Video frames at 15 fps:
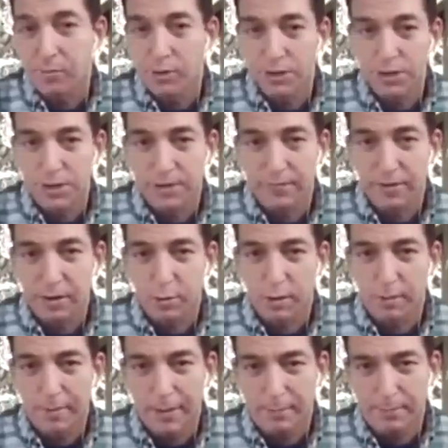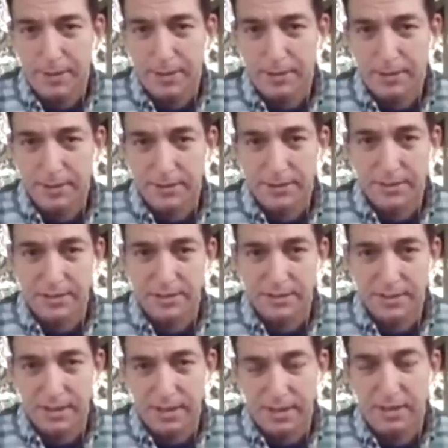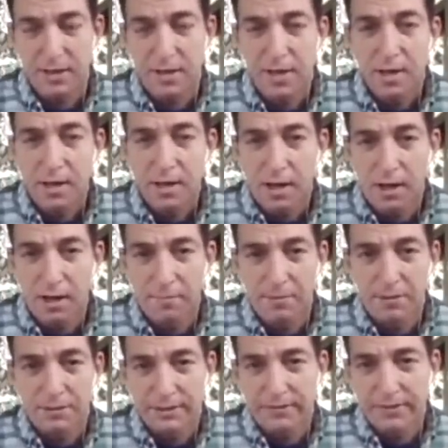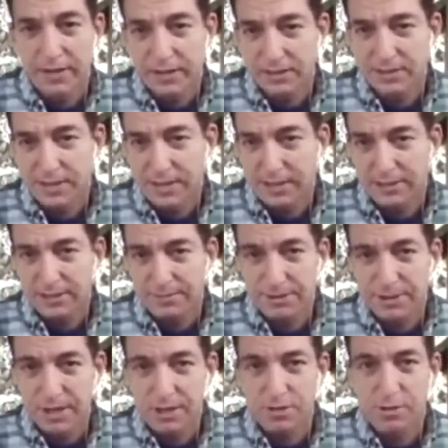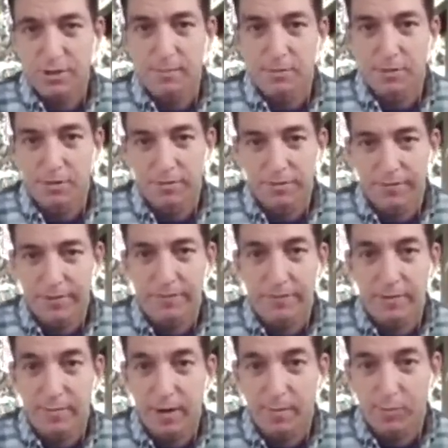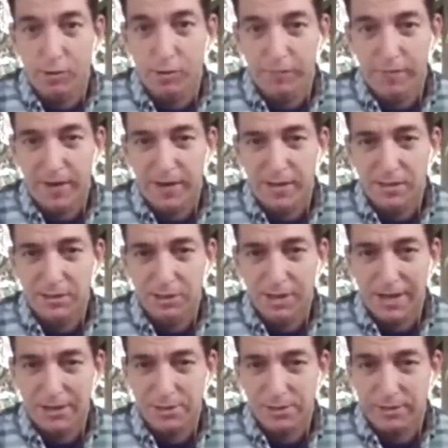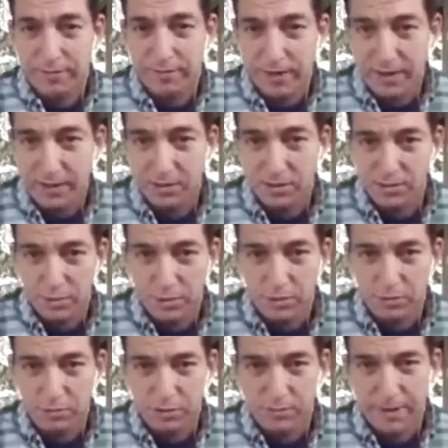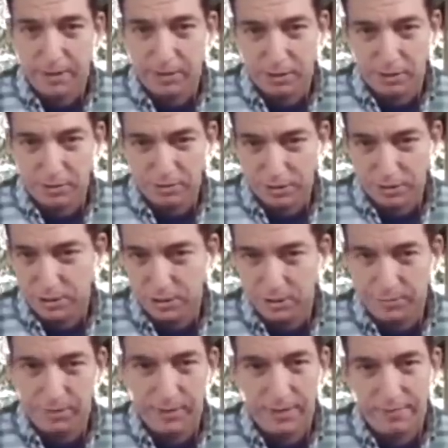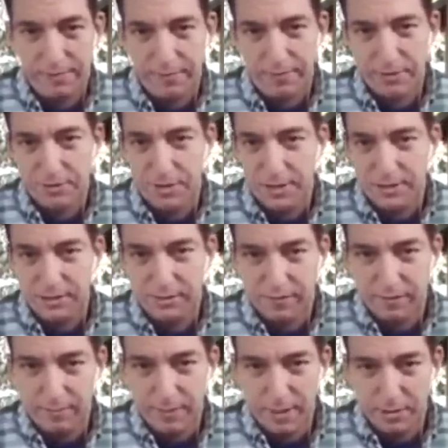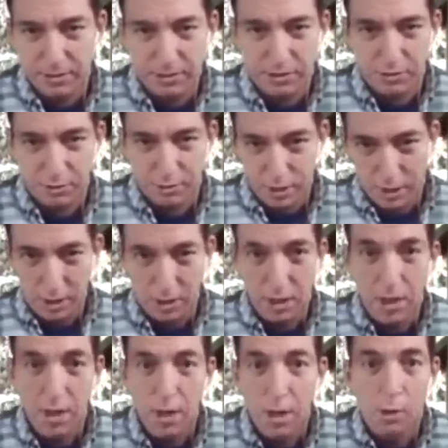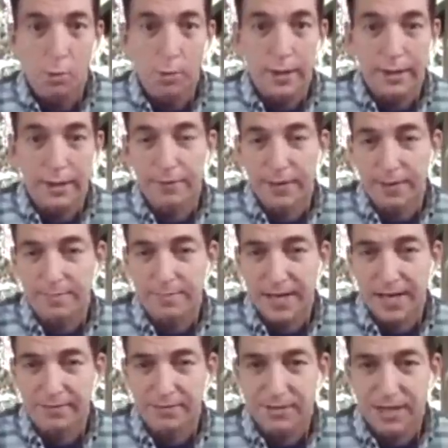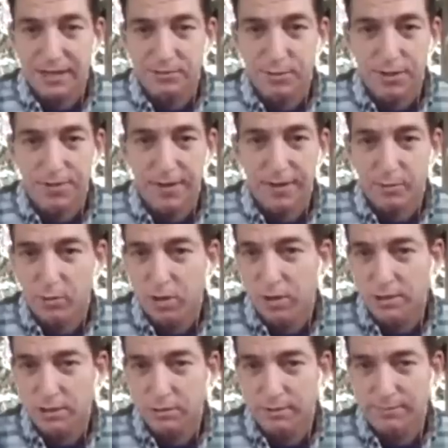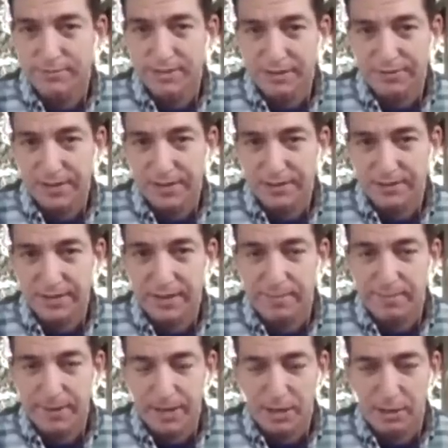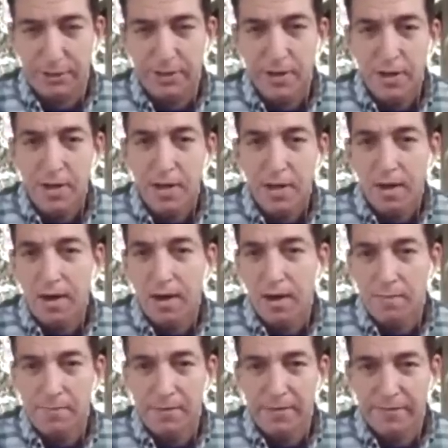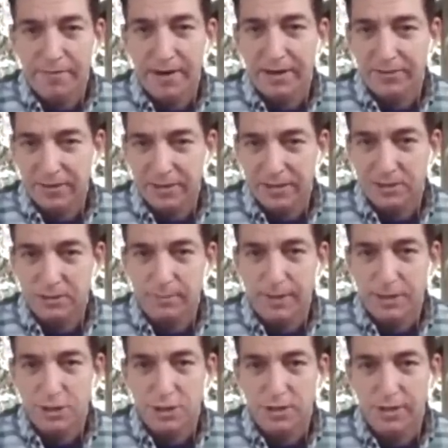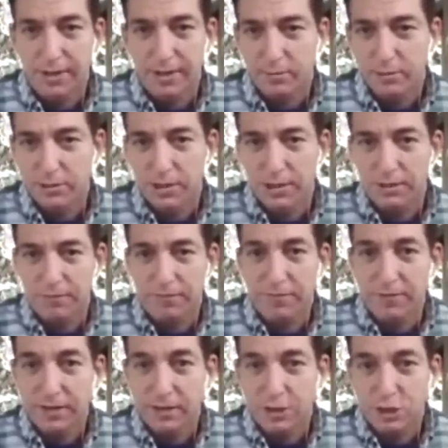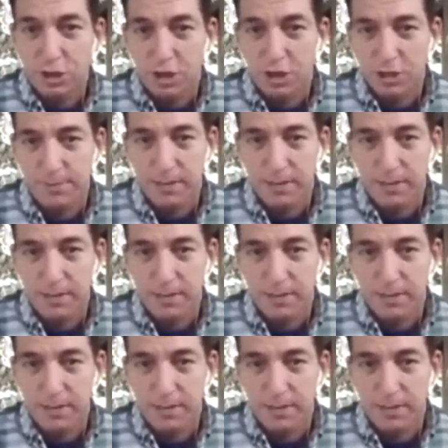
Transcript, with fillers: which it very well may be in the sense that um, there's evidence that a substantial number of the female profiles are actually fake to induce male users to believe that there's lots of females who are waiting for them to have sex with. They were also upset, they say, about um, the fact that, as you mentioned, there was a fee charged